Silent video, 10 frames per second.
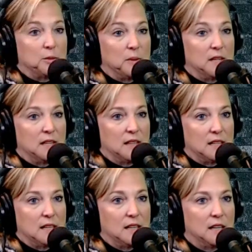me and
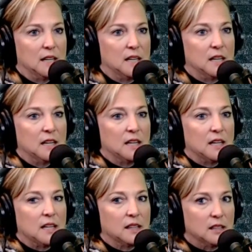think,
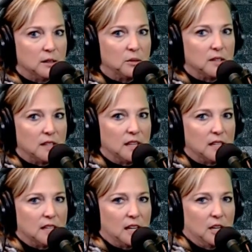literally,
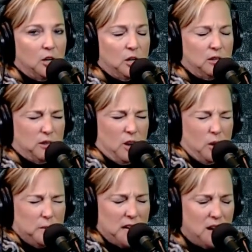like, kind of
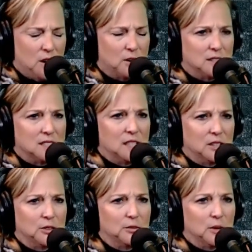call me out on sitting
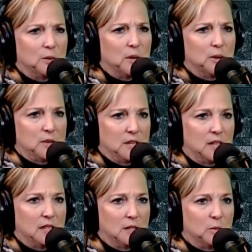on the front row,
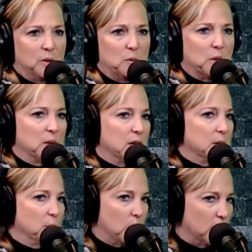thinking that we were
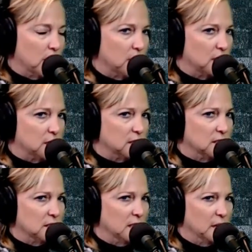important.
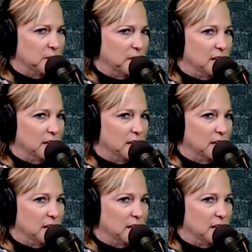And I'm like,